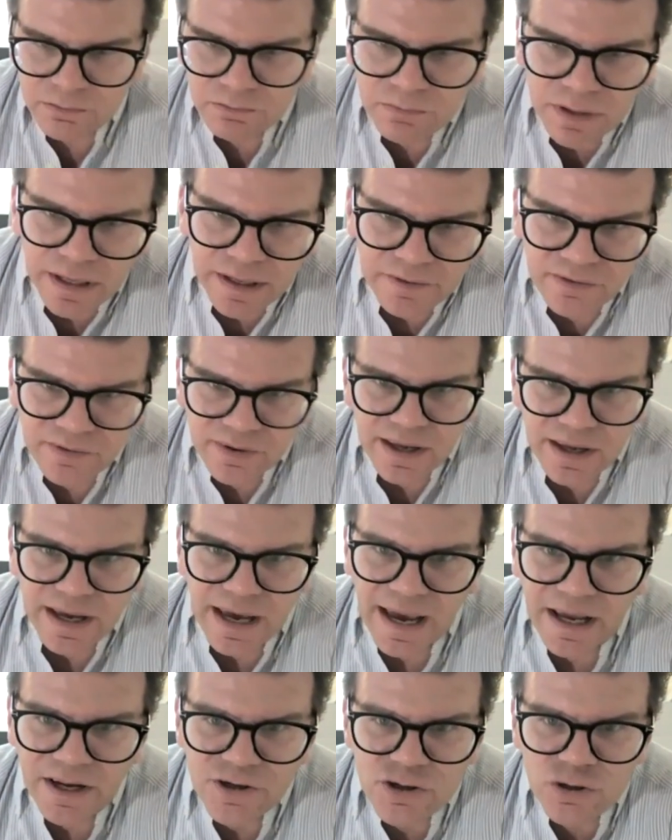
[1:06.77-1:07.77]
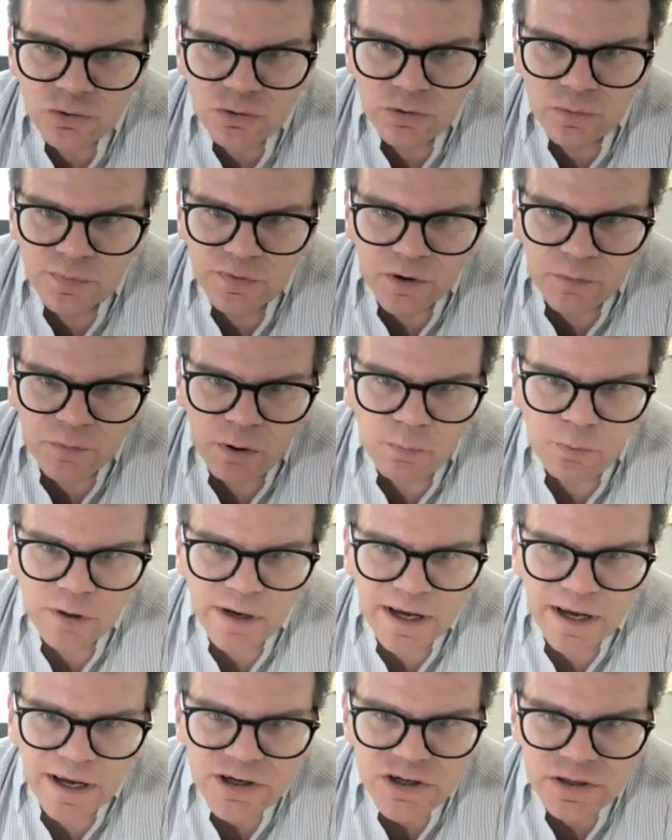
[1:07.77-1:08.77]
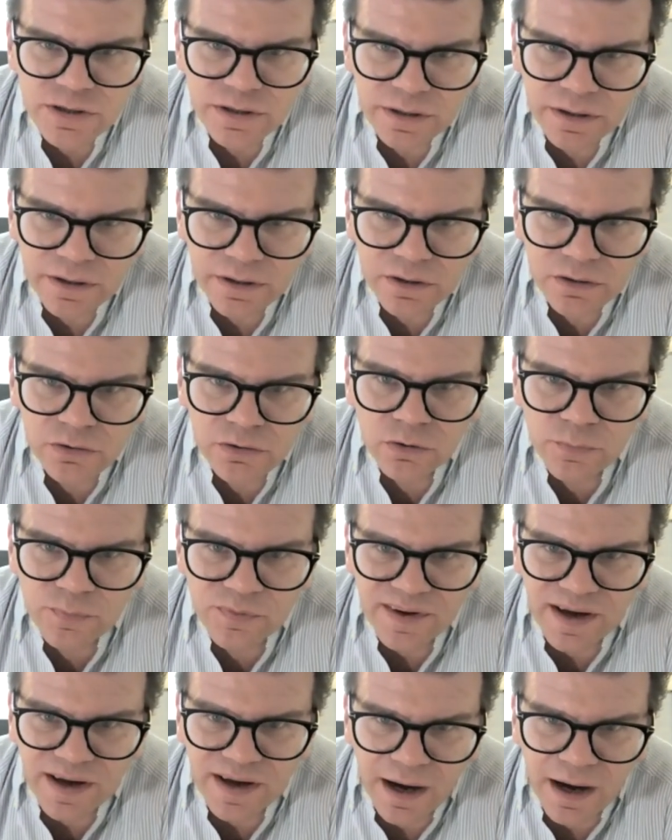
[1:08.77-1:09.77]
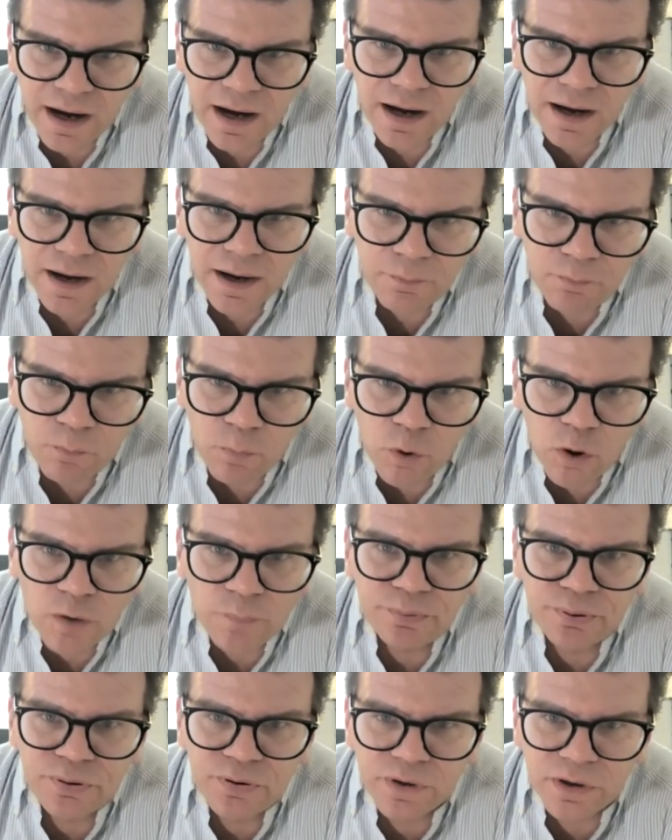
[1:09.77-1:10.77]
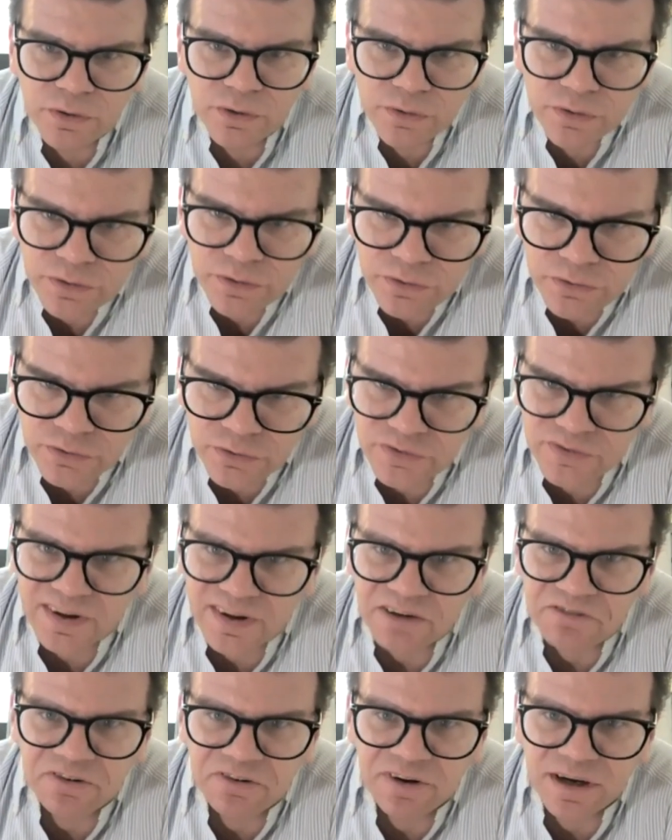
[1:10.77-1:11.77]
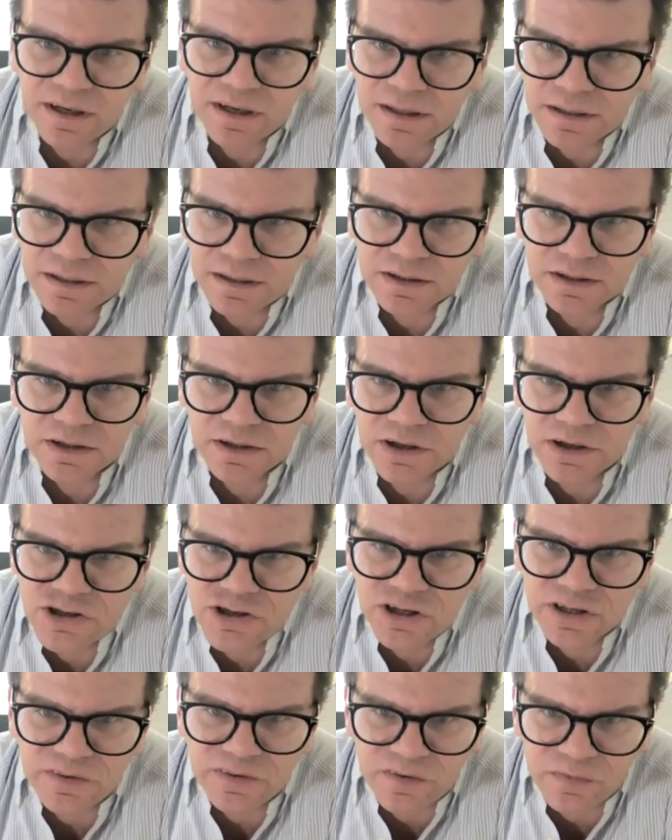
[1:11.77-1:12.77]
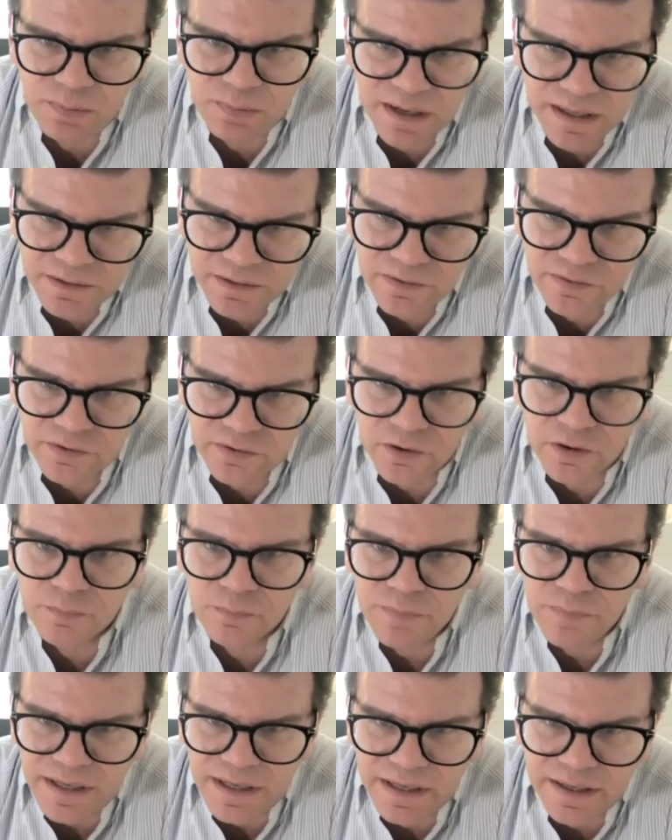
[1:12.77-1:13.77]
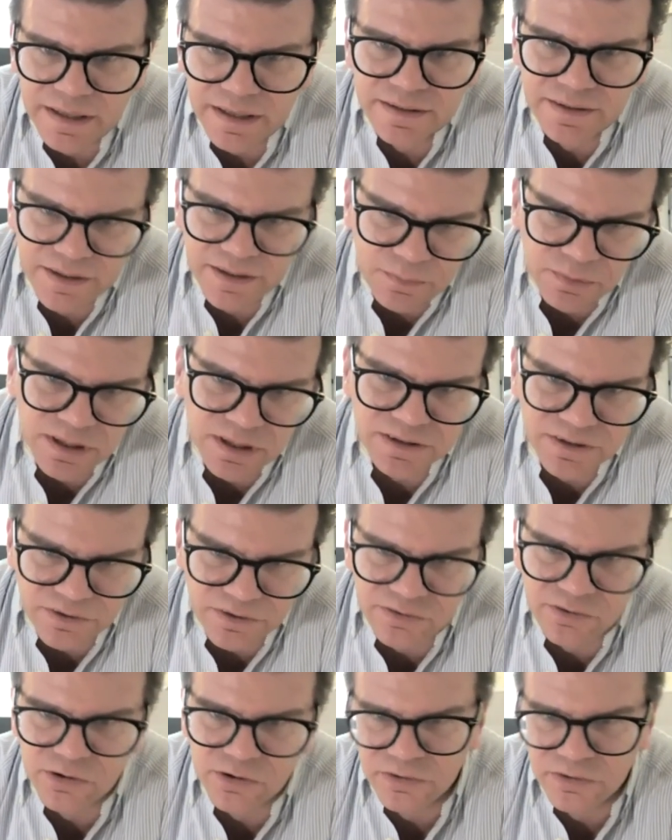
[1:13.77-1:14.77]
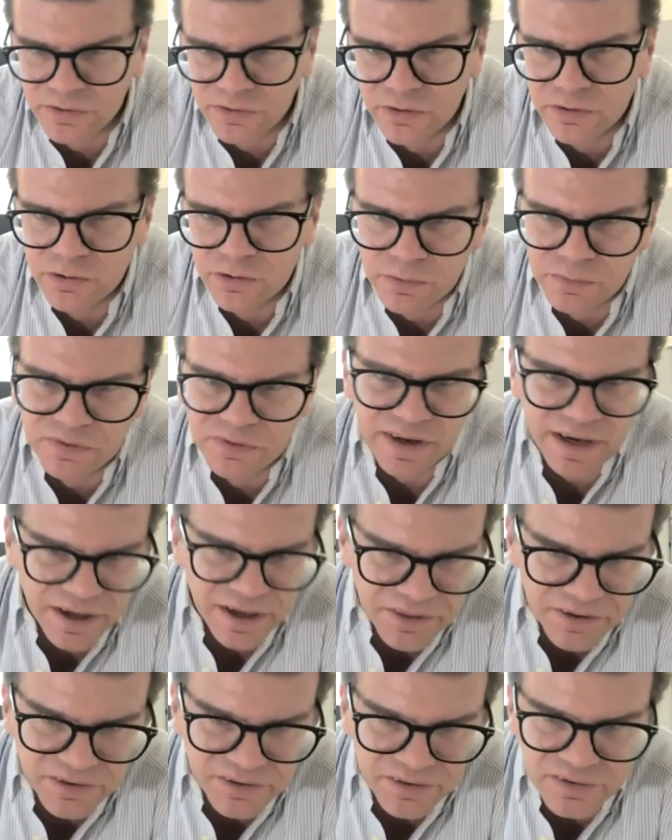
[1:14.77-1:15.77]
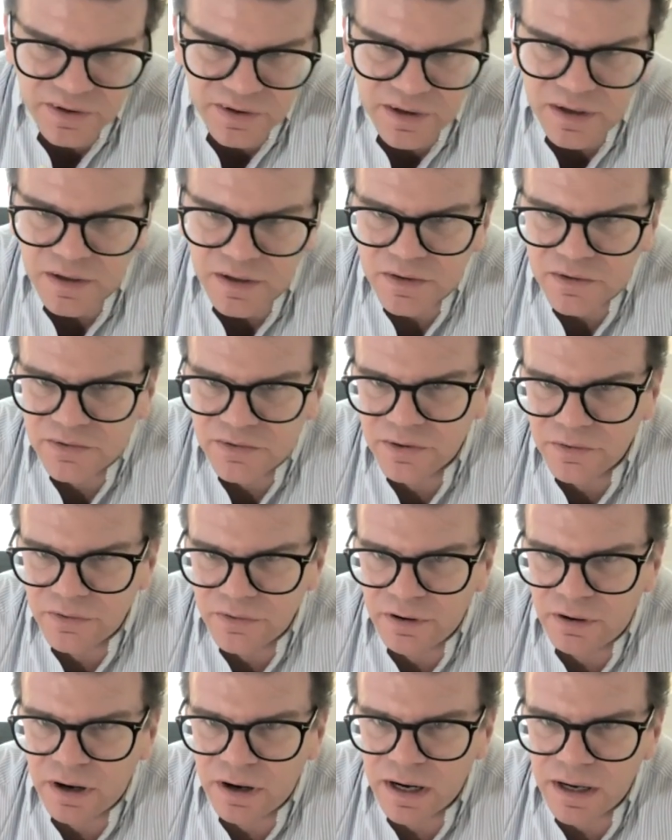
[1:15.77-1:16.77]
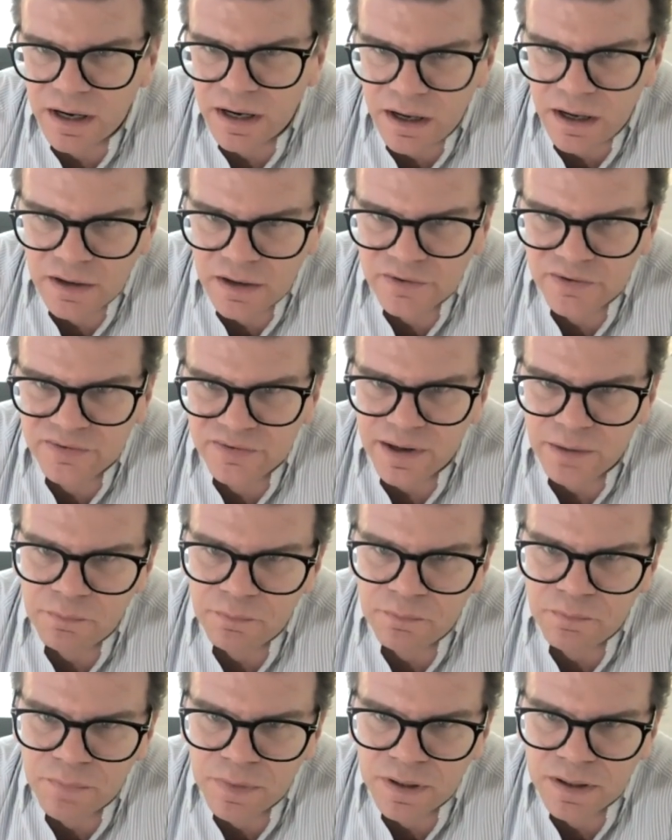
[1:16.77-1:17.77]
let's say, age groups or population groups are more prone to suffer shin splints or medial tibial distress syndromes than others. So there are some